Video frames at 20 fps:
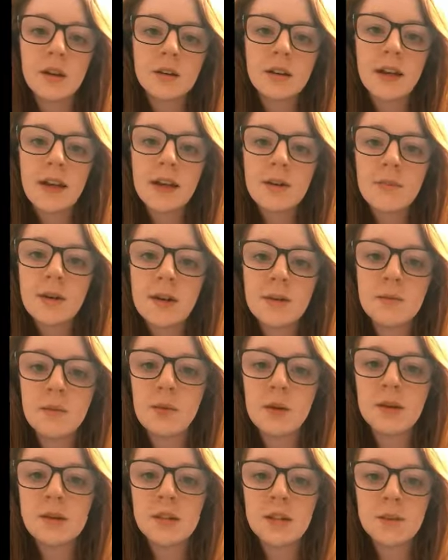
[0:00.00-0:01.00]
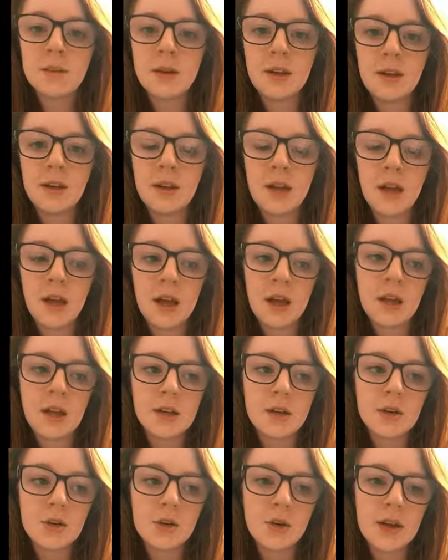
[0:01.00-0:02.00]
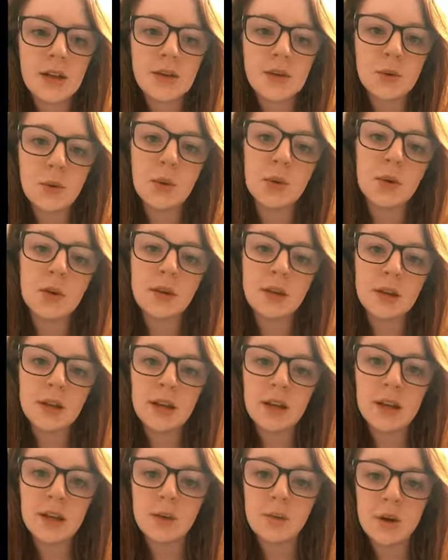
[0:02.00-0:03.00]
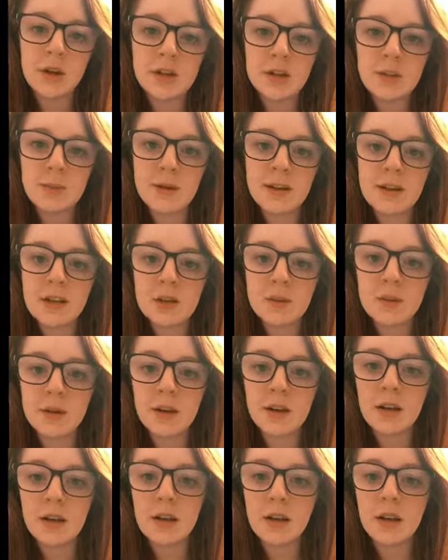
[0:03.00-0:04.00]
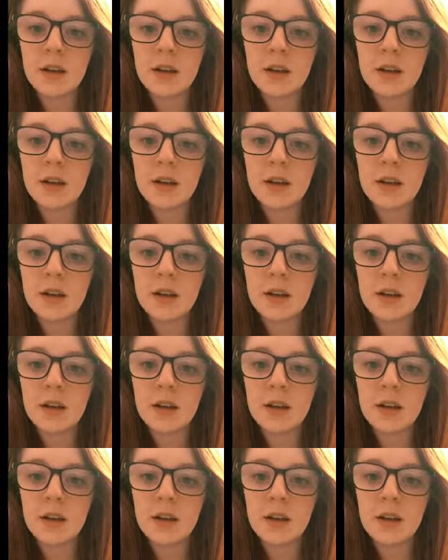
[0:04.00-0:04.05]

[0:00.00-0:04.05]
Kanban boards can be a great tool in project management.